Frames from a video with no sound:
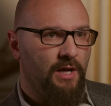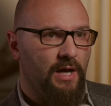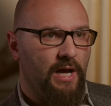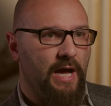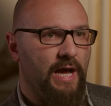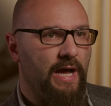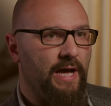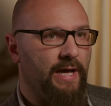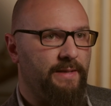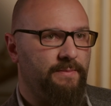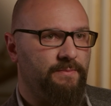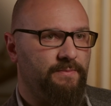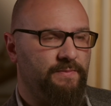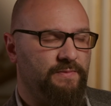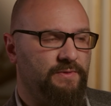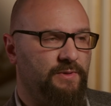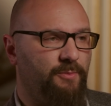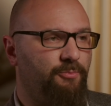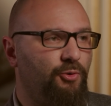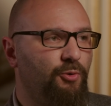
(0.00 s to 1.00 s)
Uh,
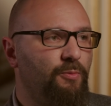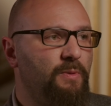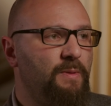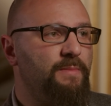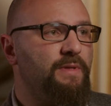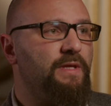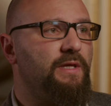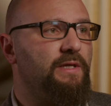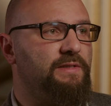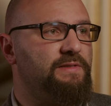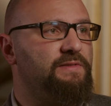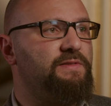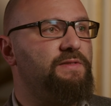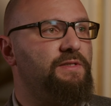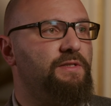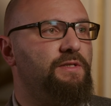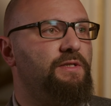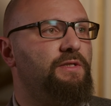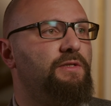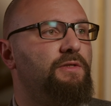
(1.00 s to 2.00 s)
the problem is
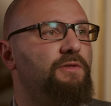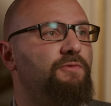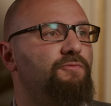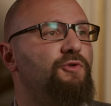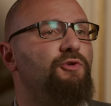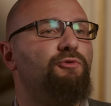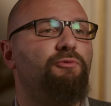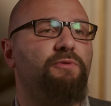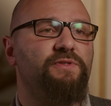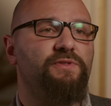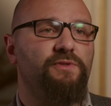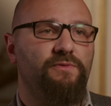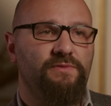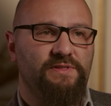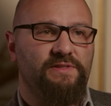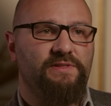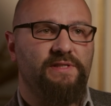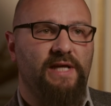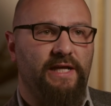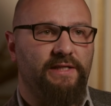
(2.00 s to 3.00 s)
the Eurozone
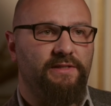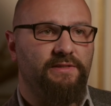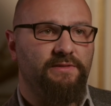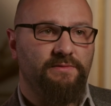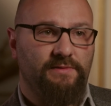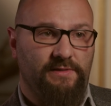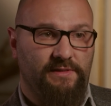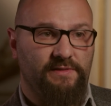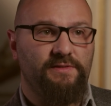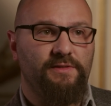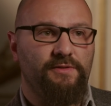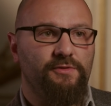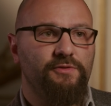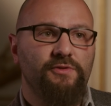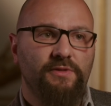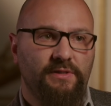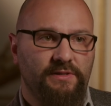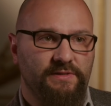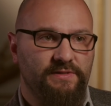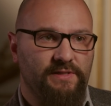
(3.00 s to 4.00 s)
design,
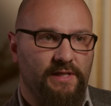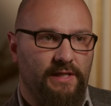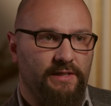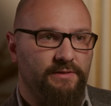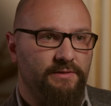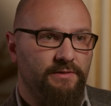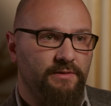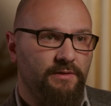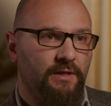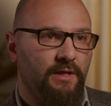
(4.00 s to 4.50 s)
institutional design.